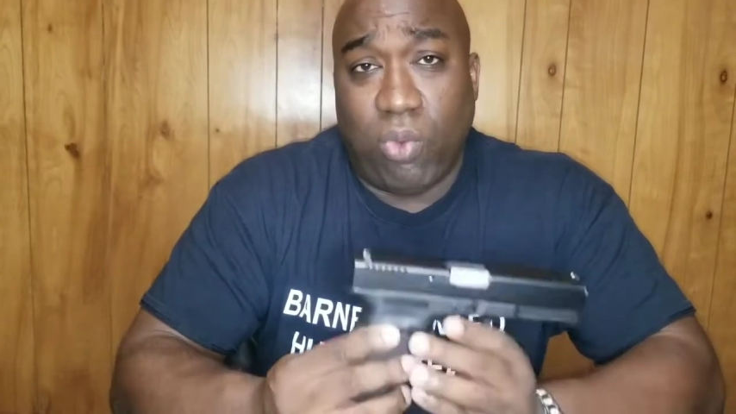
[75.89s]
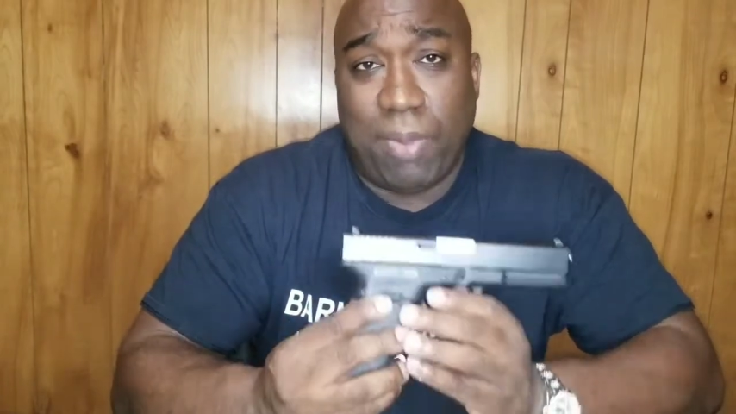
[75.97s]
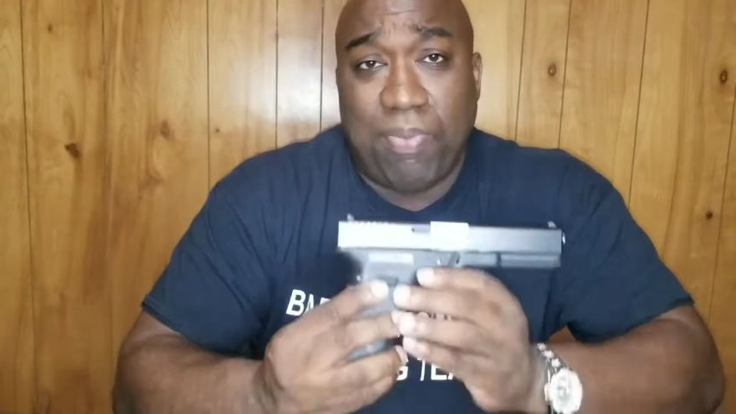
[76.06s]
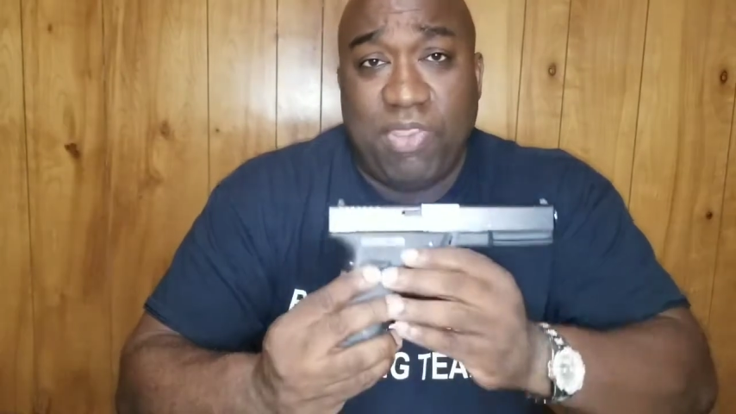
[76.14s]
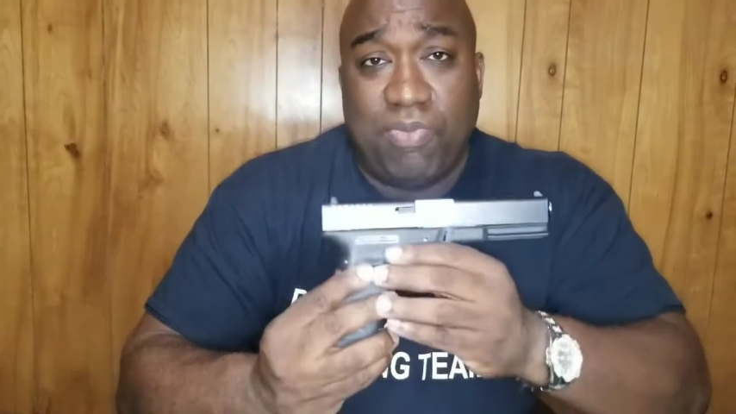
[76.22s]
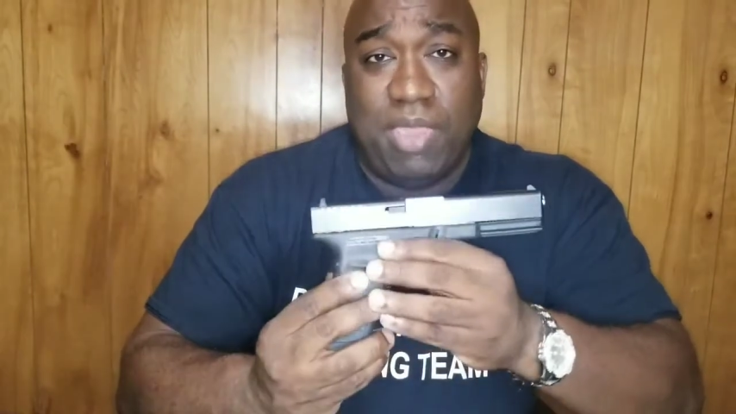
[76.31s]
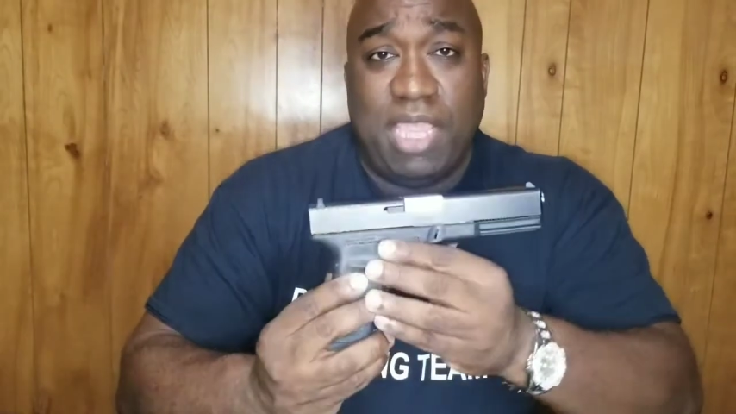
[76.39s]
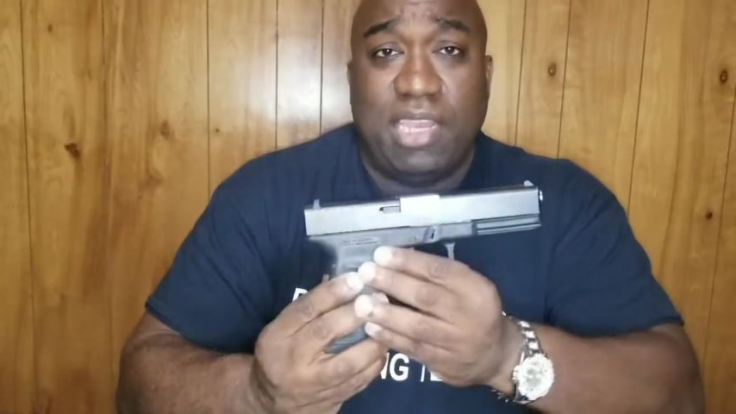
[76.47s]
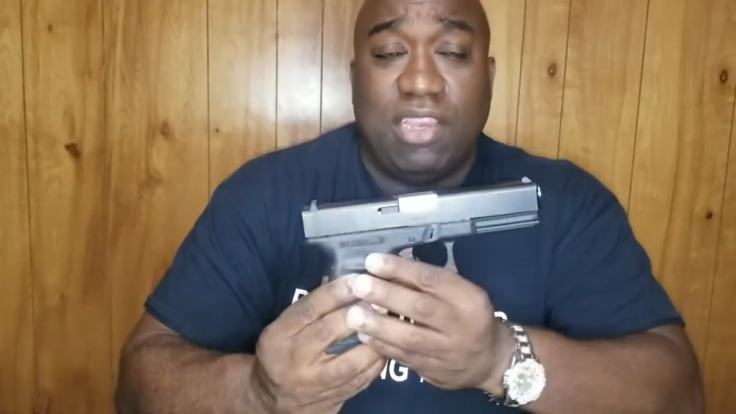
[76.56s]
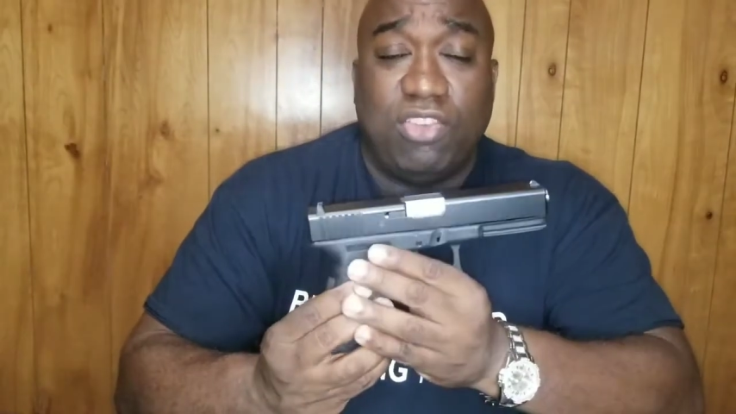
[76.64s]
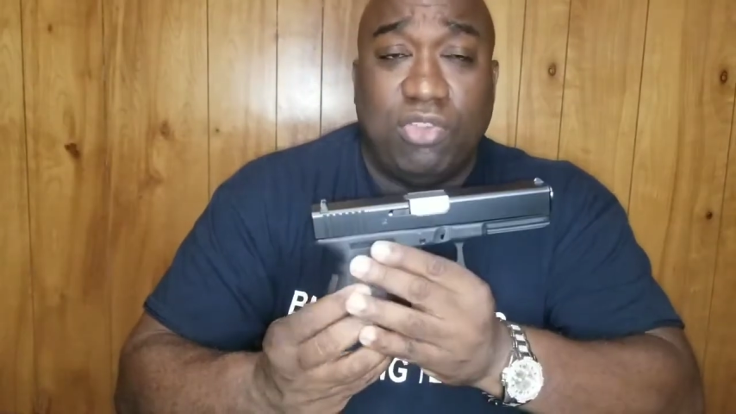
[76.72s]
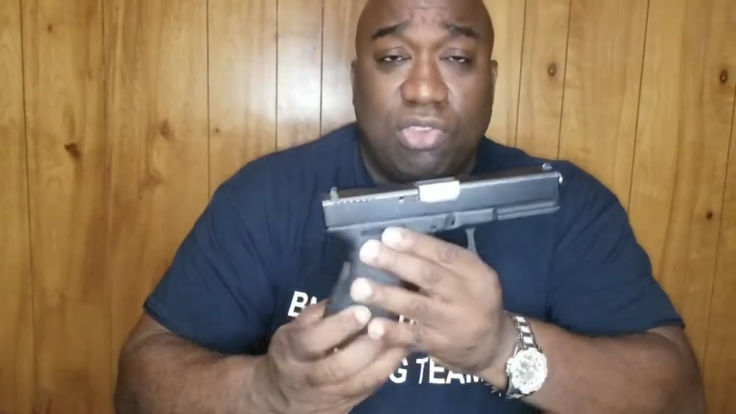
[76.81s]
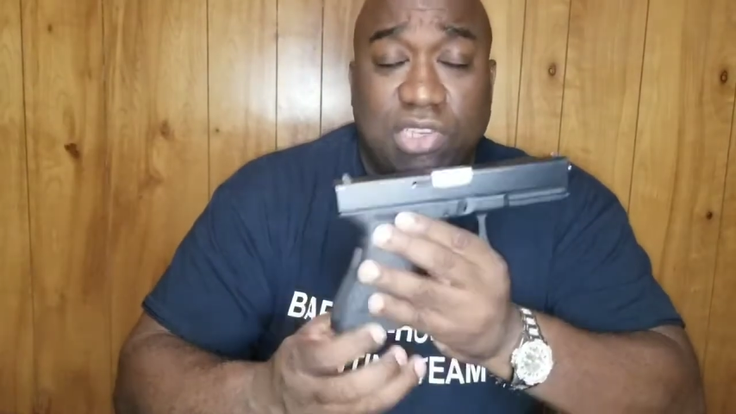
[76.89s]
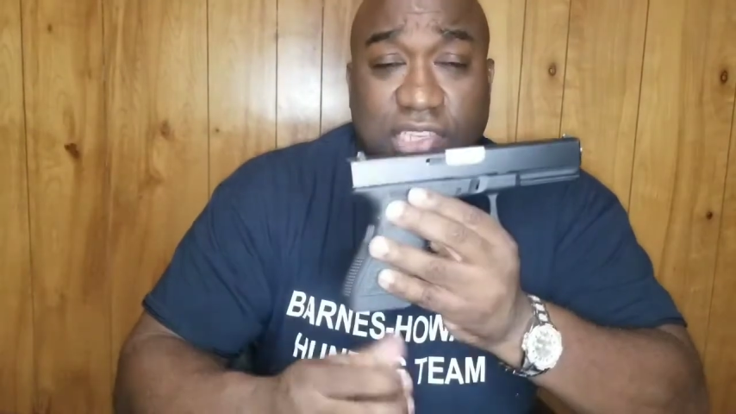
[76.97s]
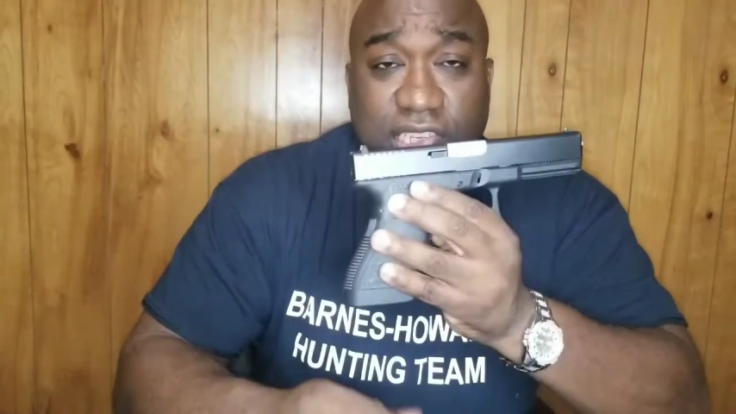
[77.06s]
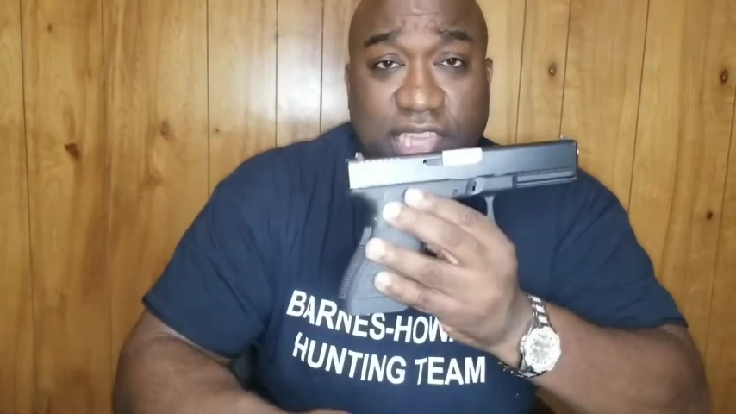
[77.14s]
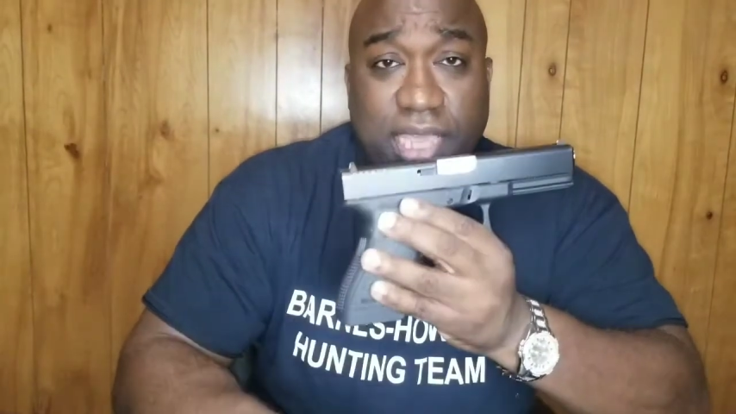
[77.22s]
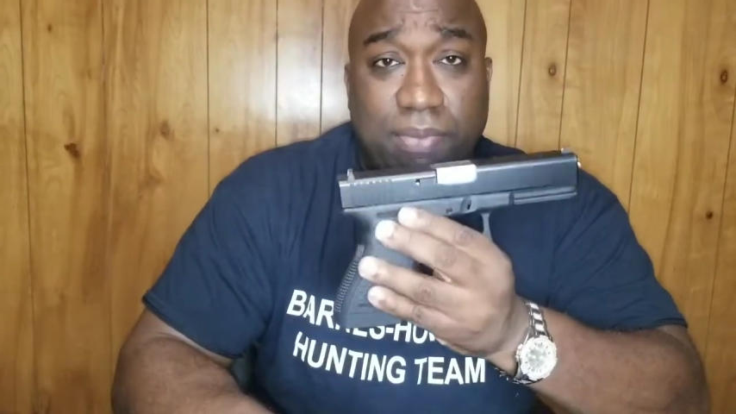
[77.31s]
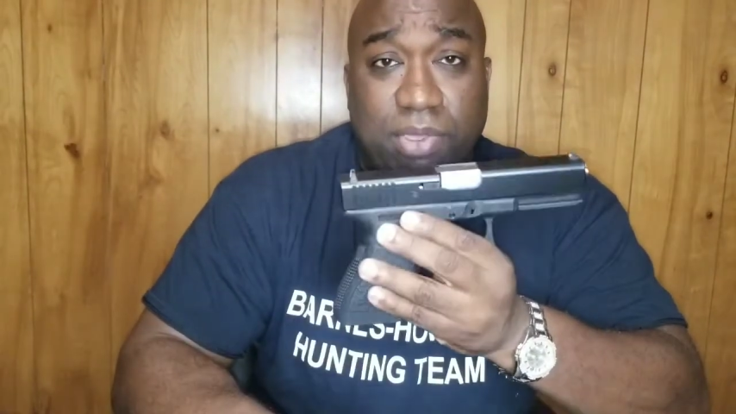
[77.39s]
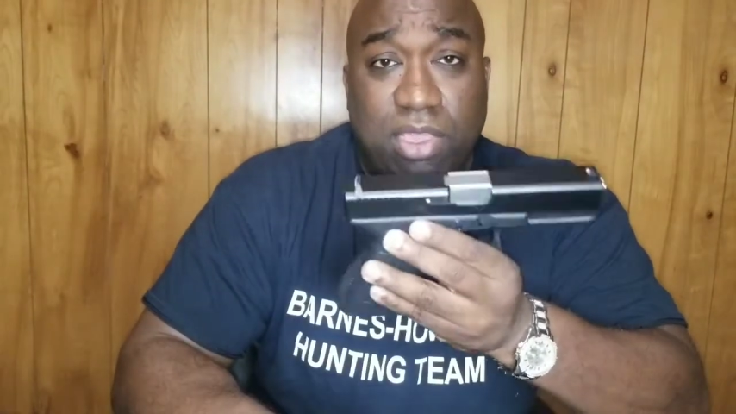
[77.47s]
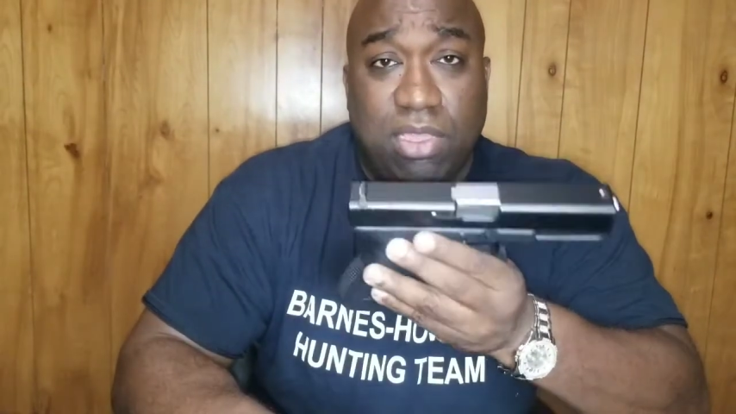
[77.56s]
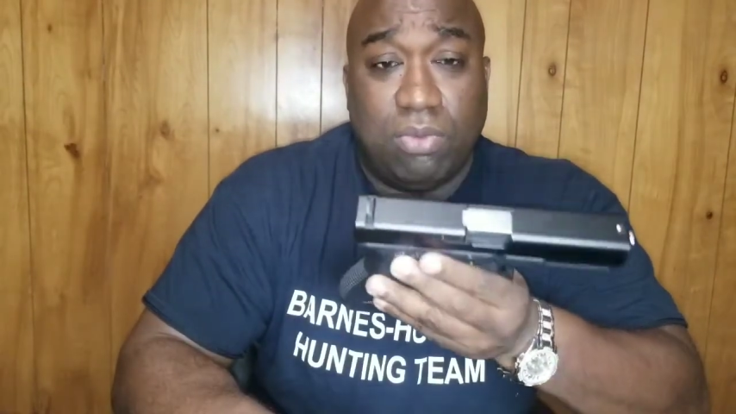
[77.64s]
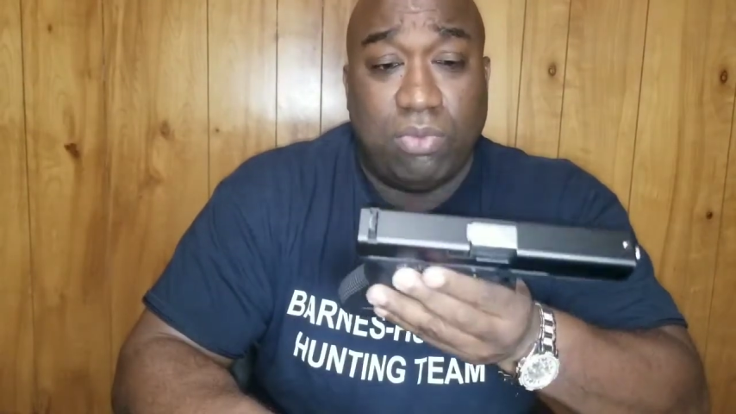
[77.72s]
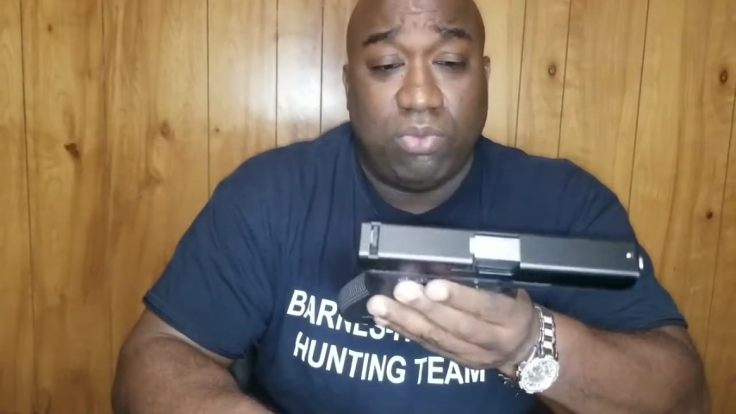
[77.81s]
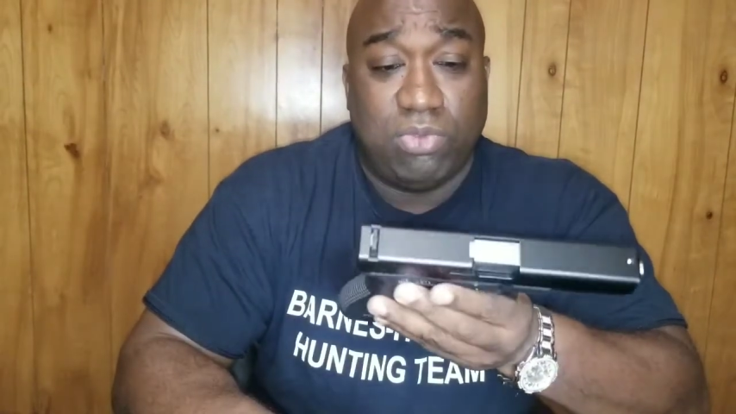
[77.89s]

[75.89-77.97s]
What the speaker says: weapons maintenance using this same gun,